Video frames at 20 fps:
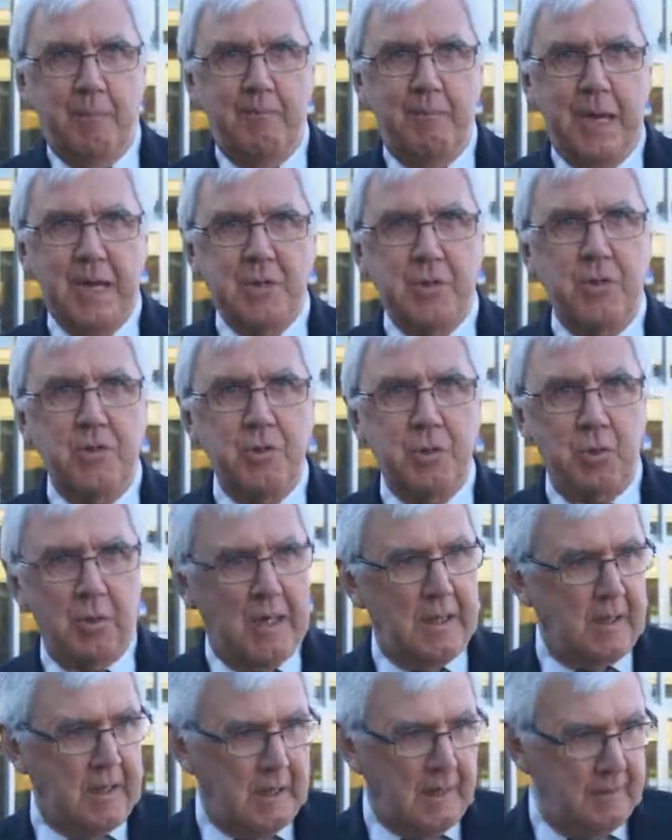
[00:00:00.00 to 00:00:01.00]
major
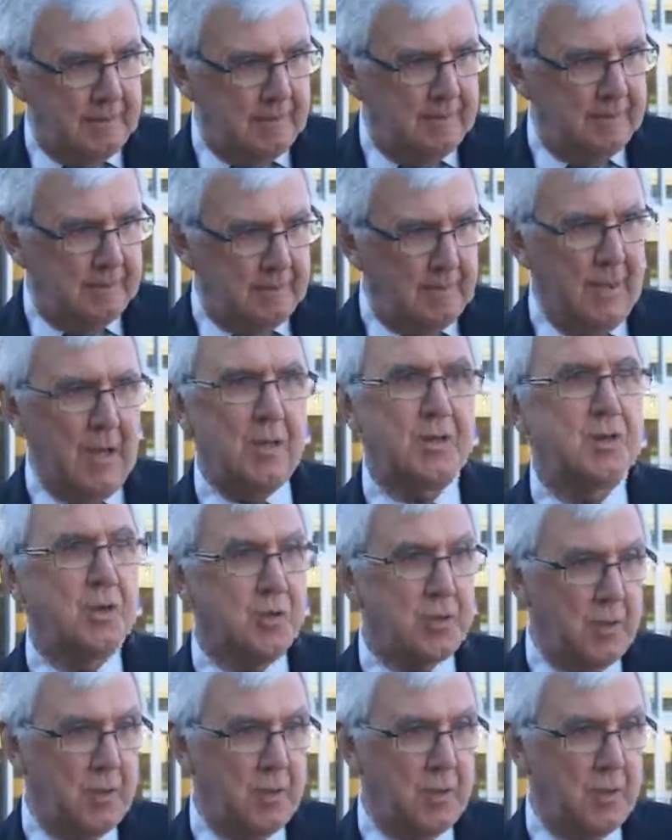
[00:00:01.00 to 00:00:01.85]
truck, uh, larger